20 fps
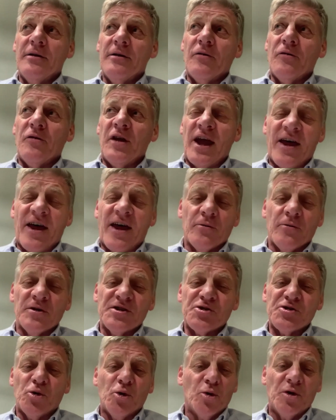The other
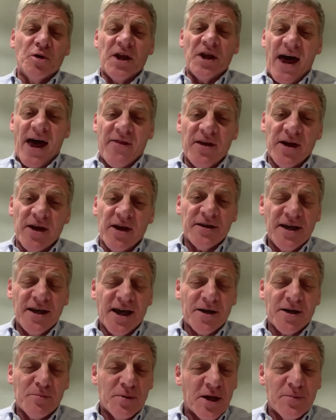is all the other
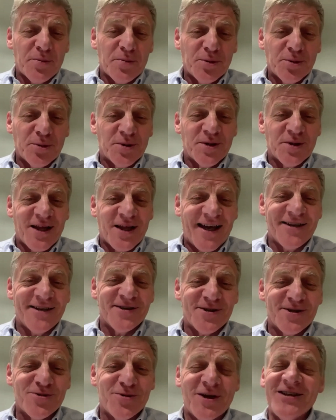young people under
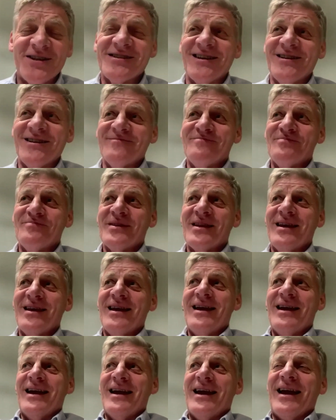20.
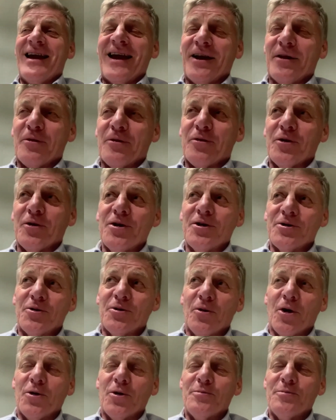And a third
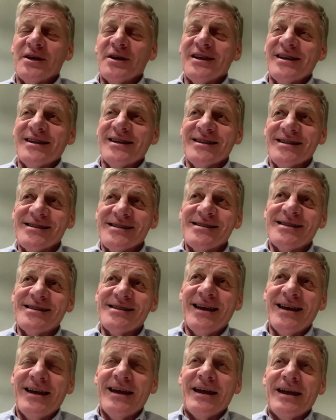group
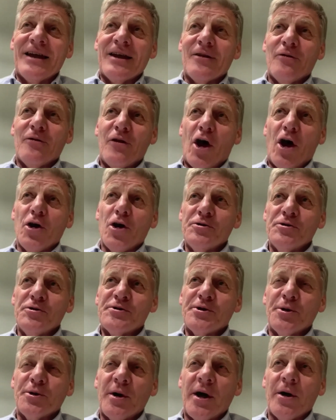is
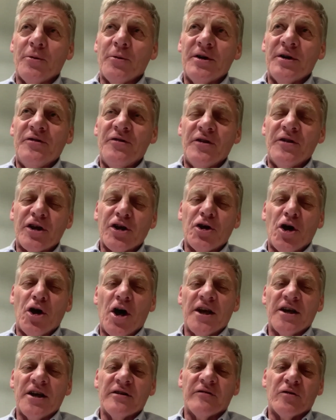those who are in the
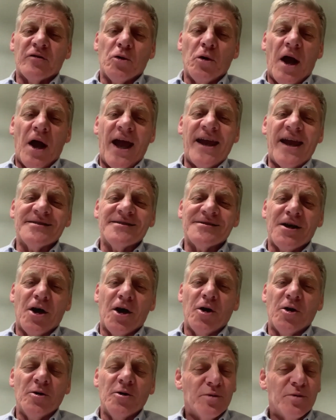kind of grey
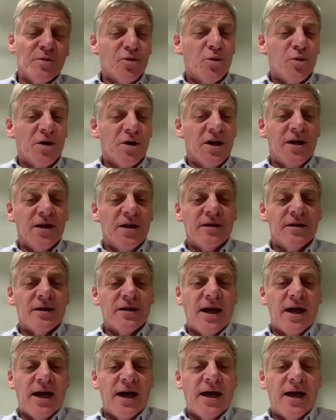zone between
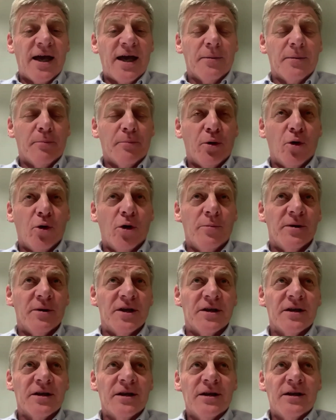
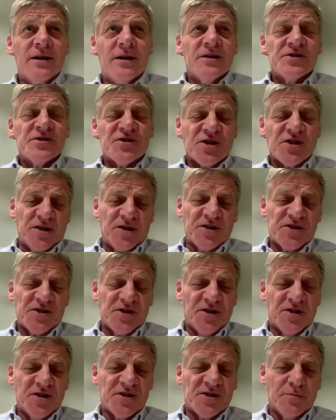unemployment, sickness
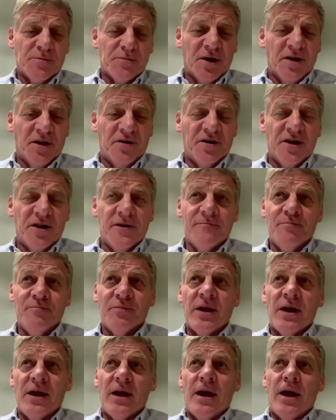and disability,
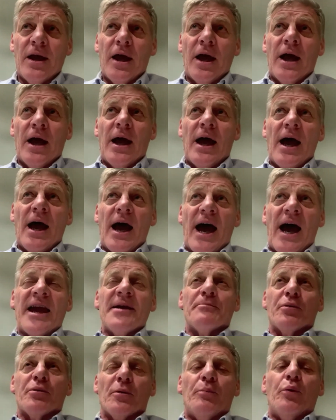a
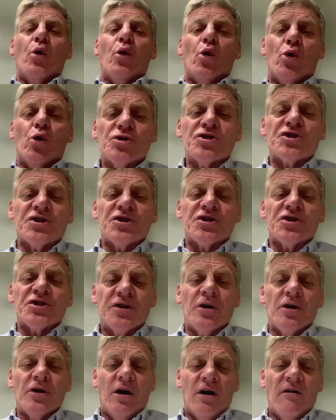proportion
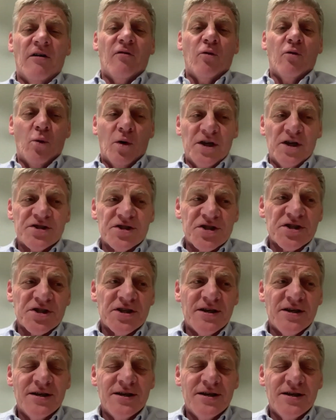of which